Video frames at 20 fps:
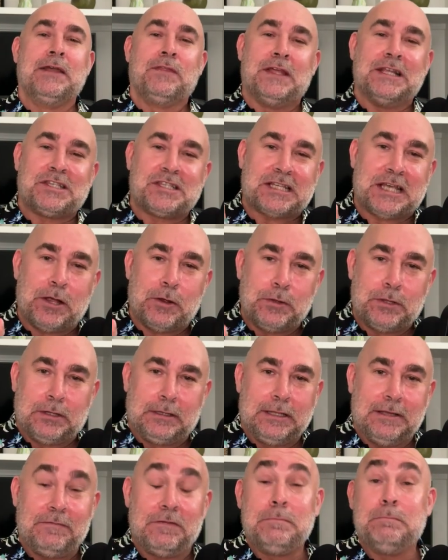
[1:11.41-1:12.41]
that scared the
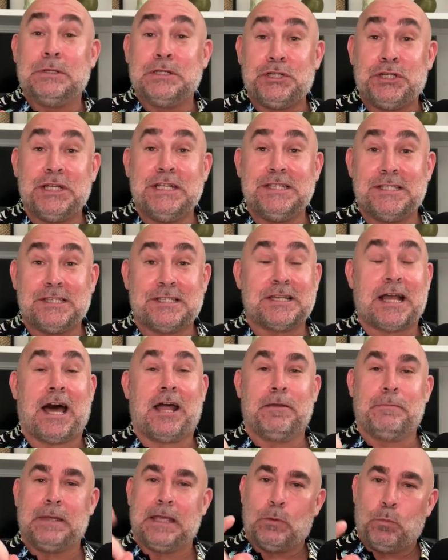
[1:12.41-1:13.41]
living bejesus
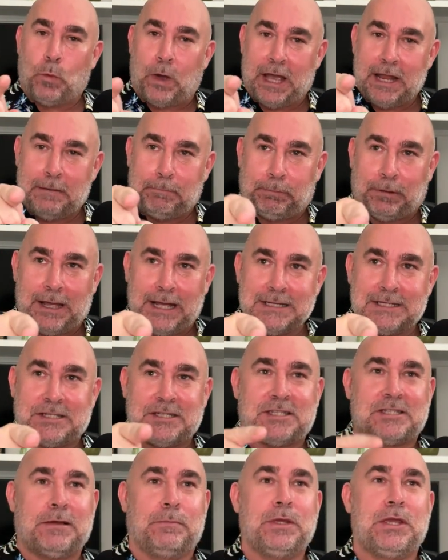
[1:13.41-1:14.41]
out of me and why it applies
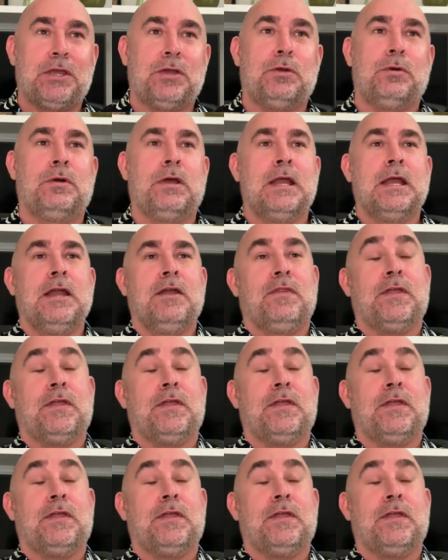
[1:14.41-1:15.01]
to some of you